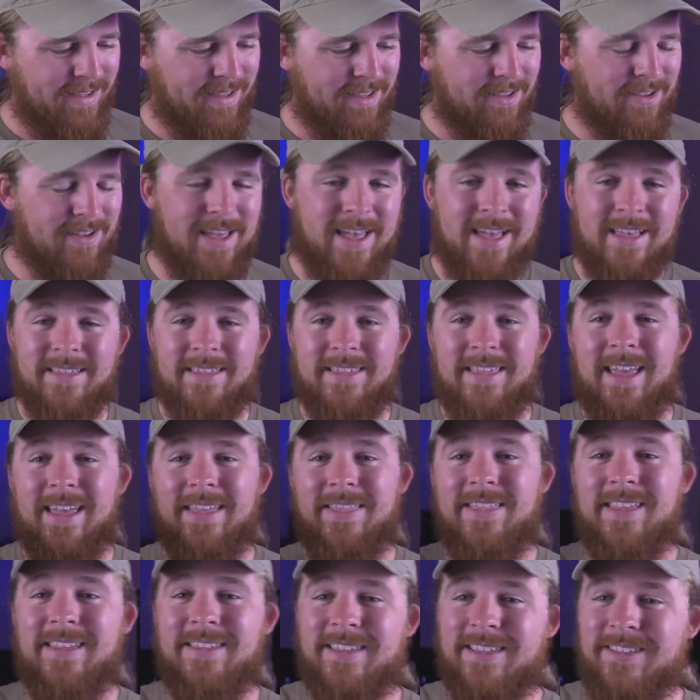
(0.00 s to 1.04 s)
You can't say
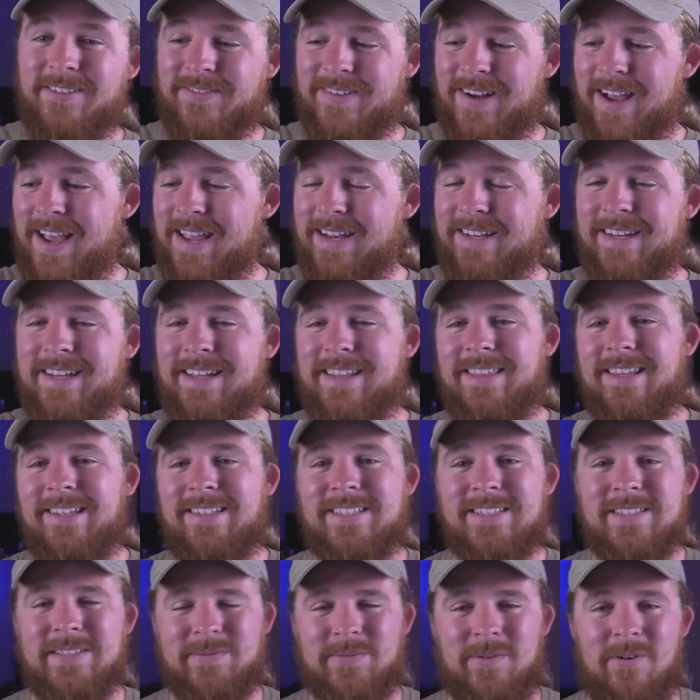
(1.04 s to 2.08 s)
this is right and
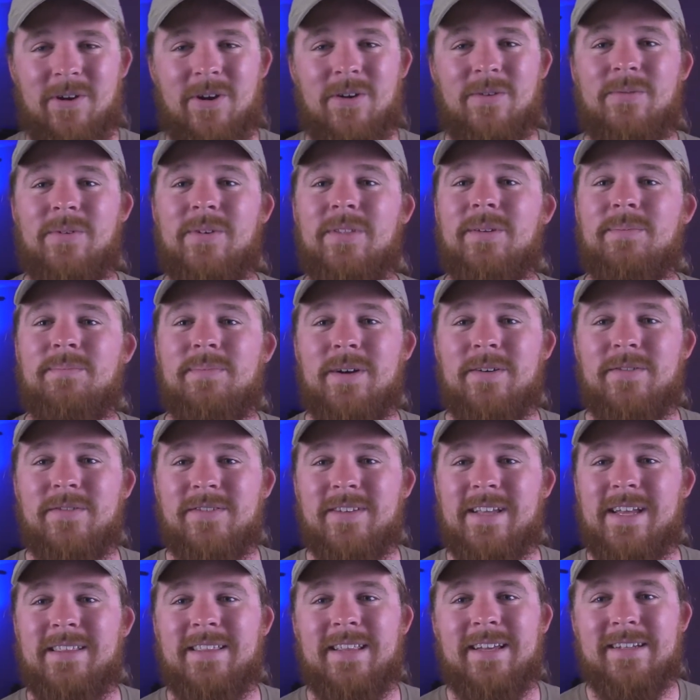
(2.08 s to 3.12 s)
this is wrong when they're both
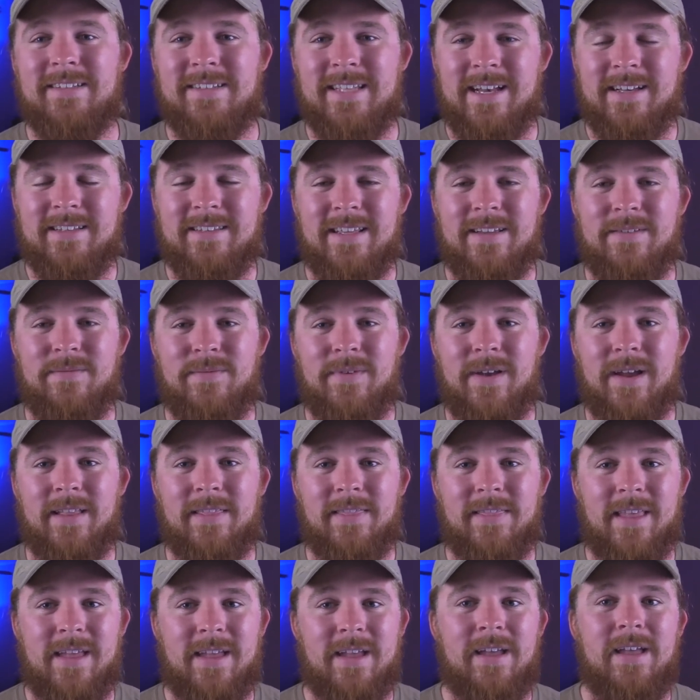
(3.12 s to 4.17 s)
saying the exact same fucking
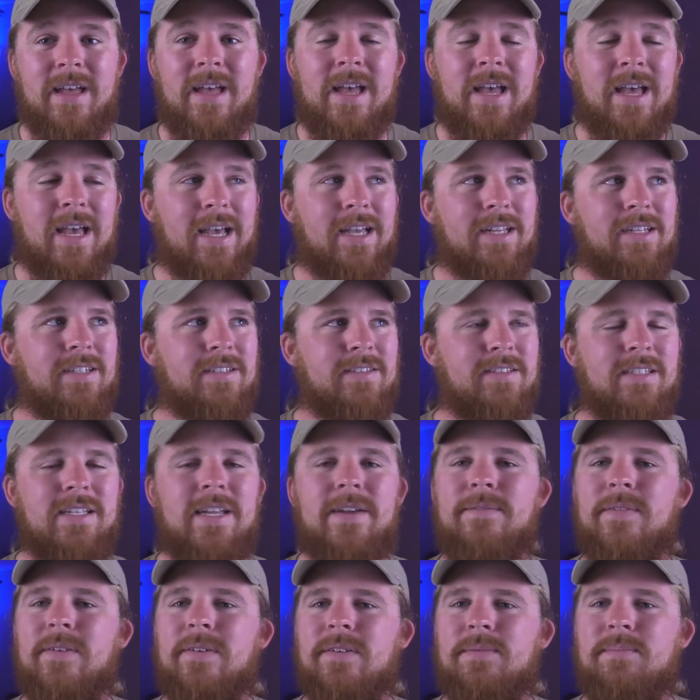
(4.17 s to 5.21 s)
thing. It just
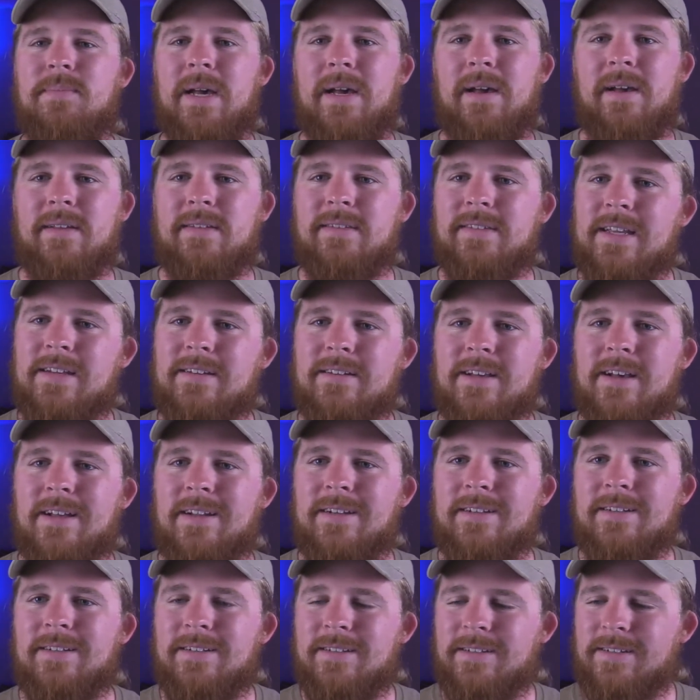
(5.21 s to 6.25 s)
differs by skin
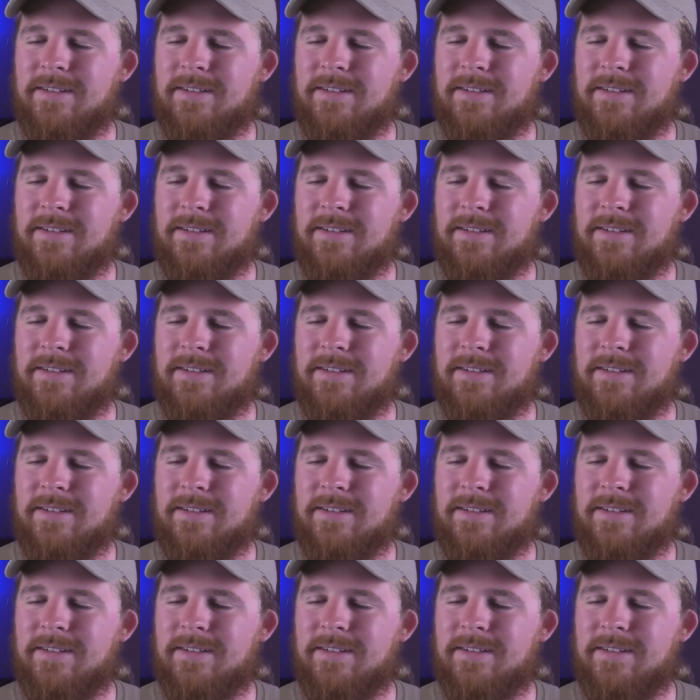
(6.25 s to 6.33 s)
color.